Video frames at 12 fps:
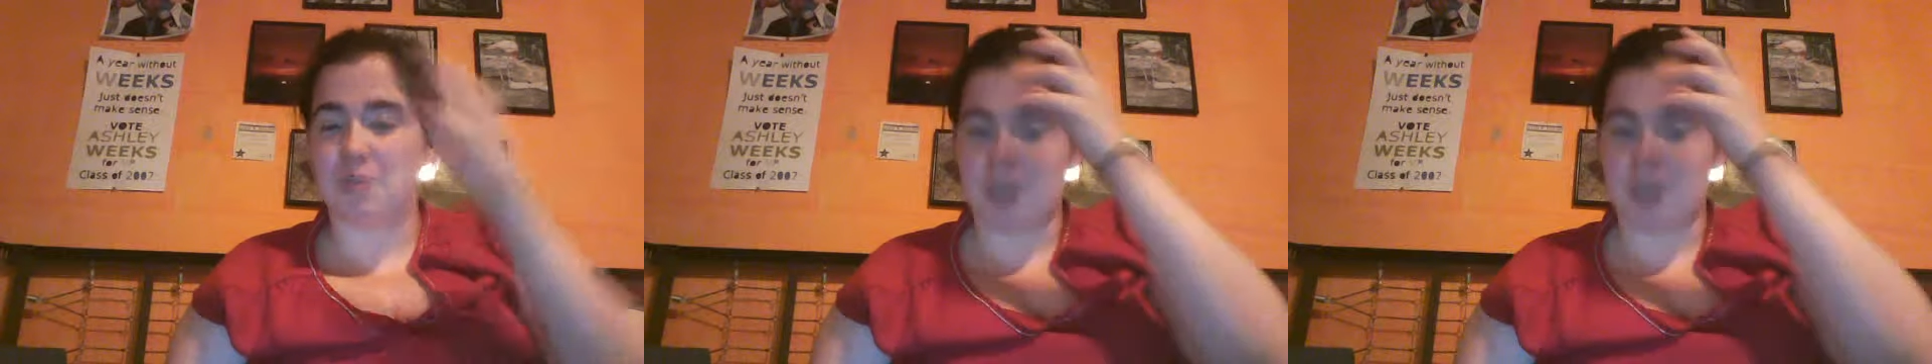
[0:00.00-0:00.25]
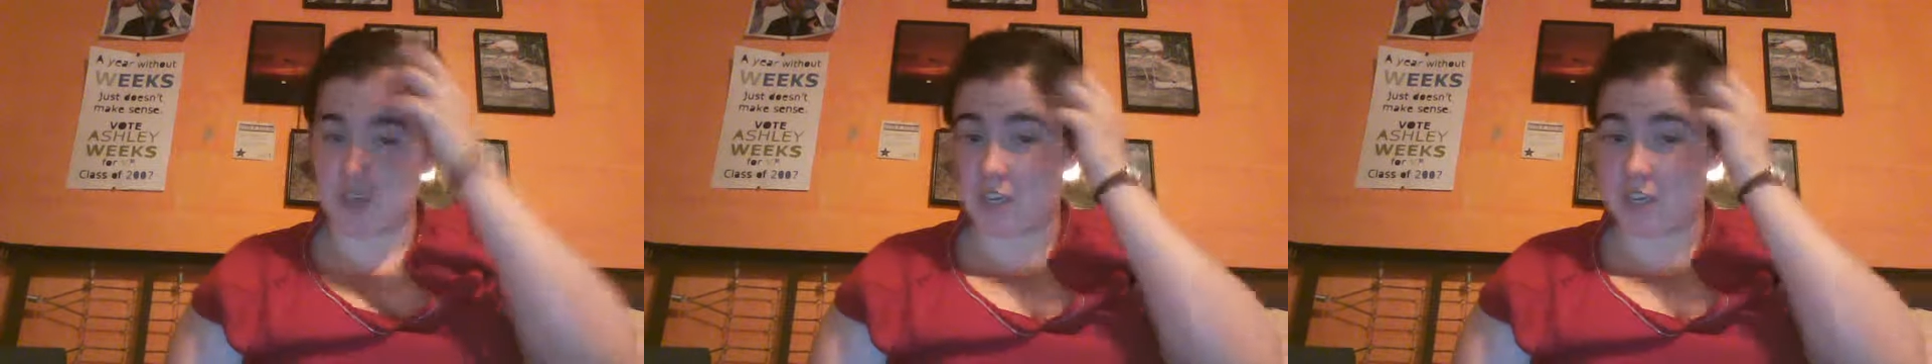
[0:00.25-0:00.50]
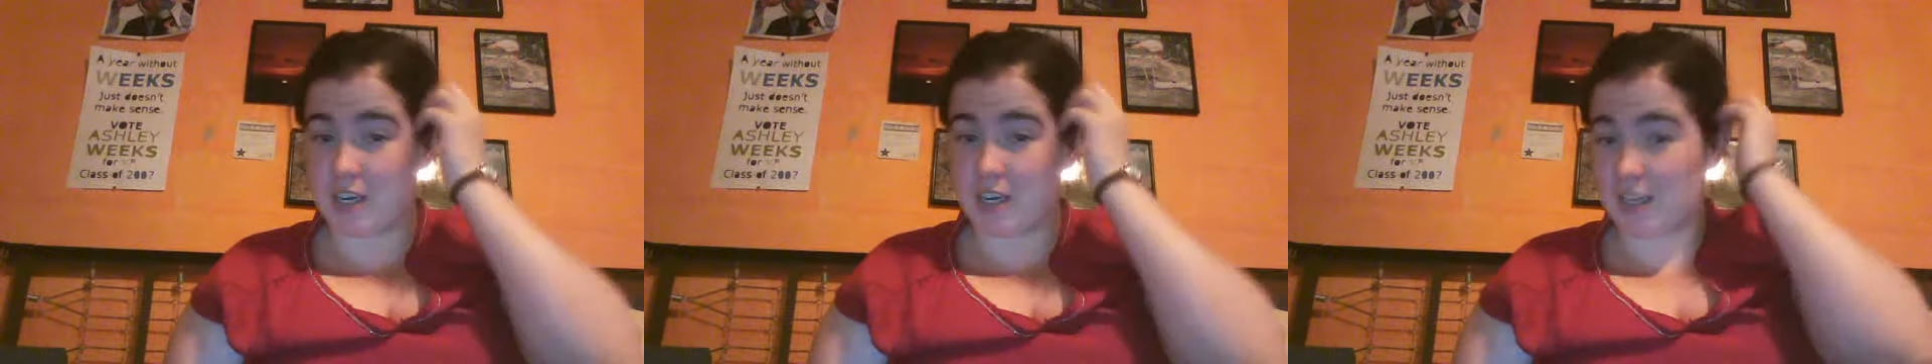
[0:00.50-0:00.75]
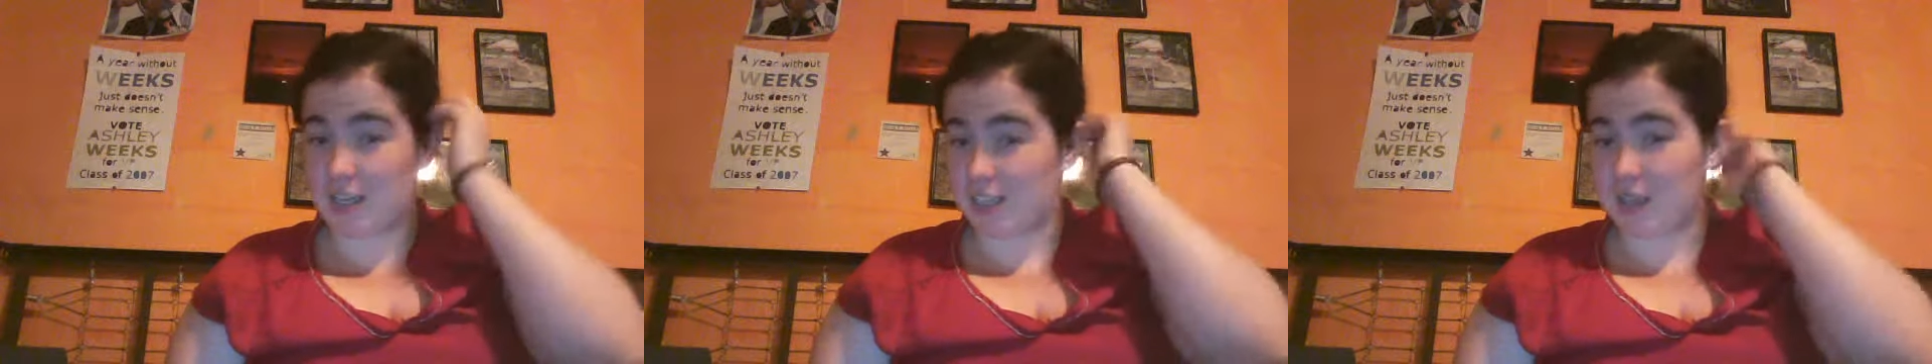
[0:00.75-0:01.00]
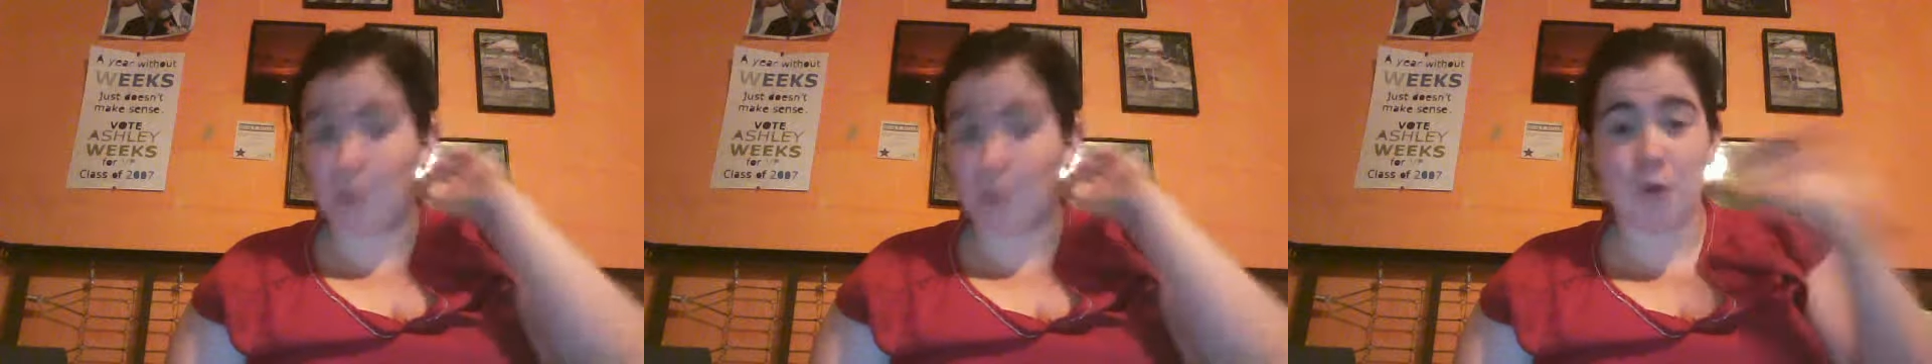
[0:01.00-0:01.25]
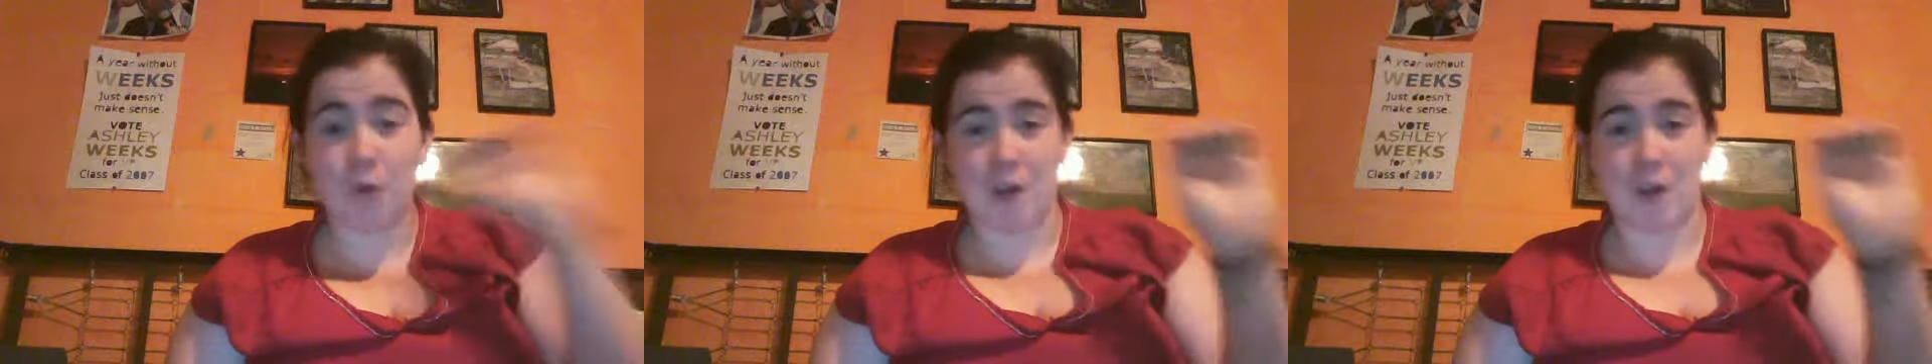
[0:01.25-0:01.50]
because she is so
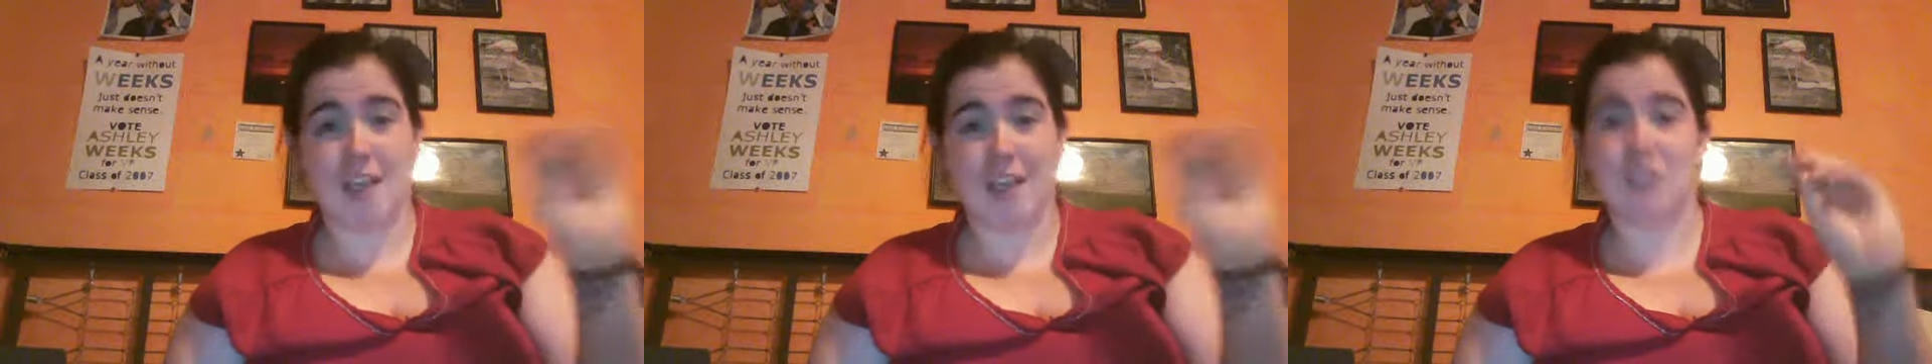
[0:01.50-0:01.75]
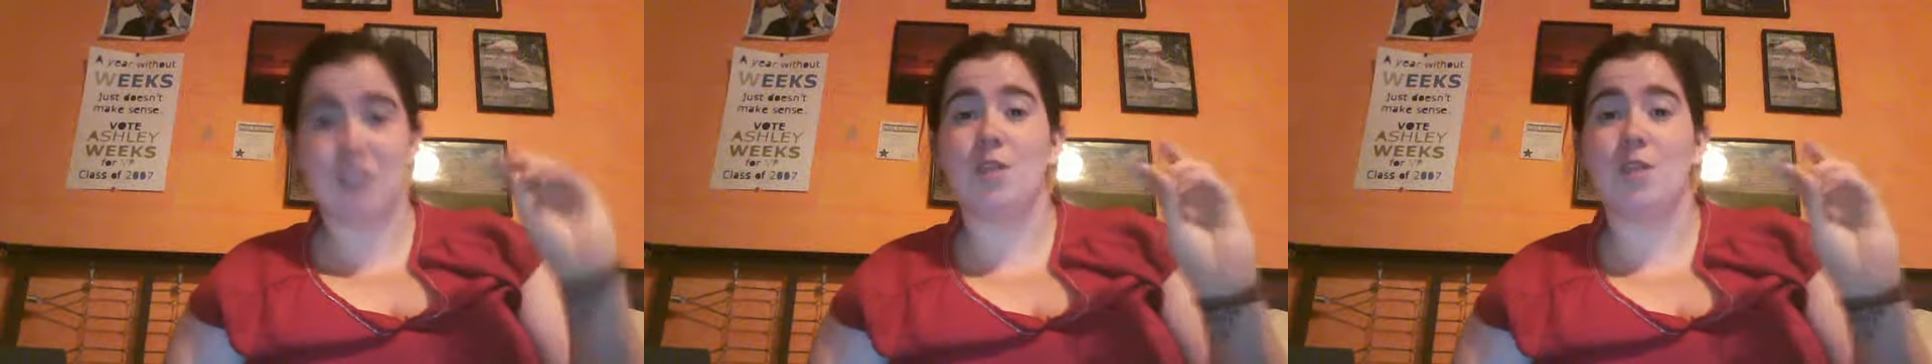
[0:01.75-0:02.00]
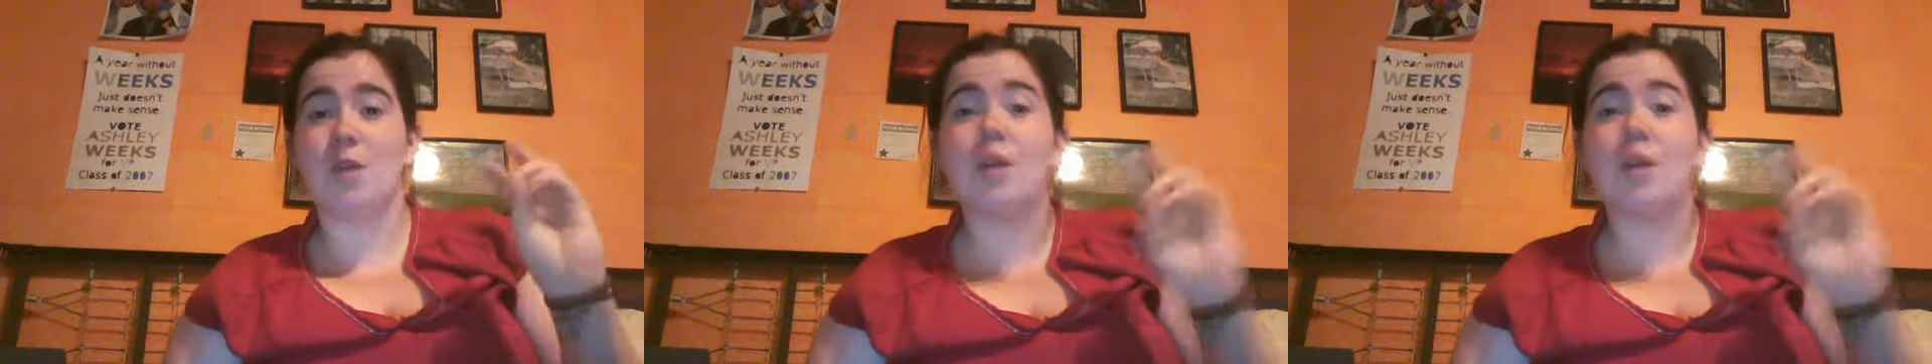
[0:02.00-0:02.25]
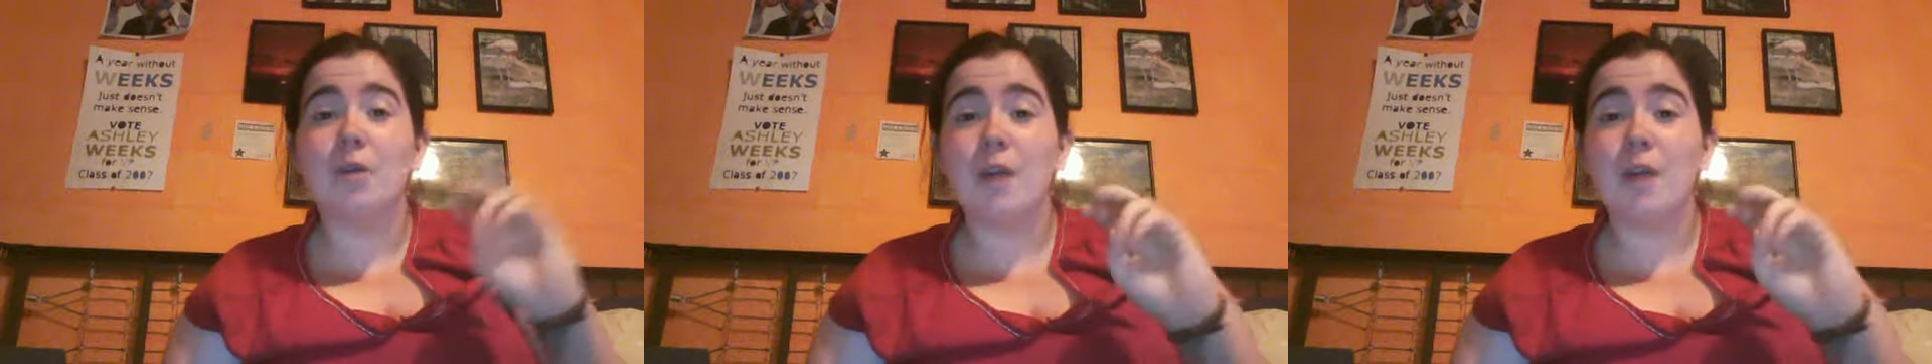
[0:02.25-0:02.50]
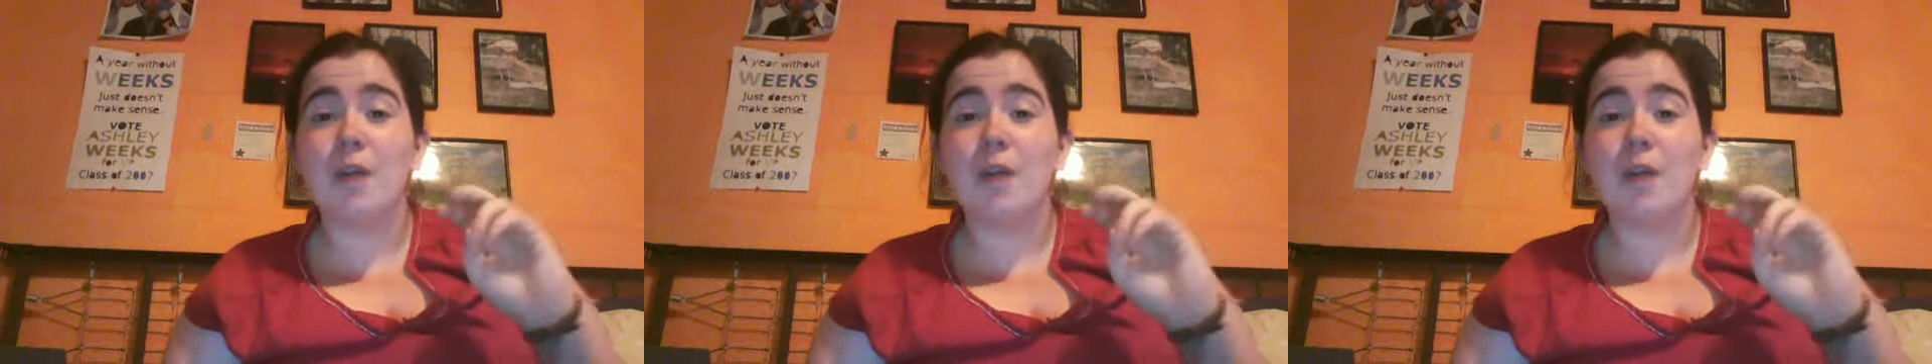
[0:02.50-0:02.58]
darling and so cute.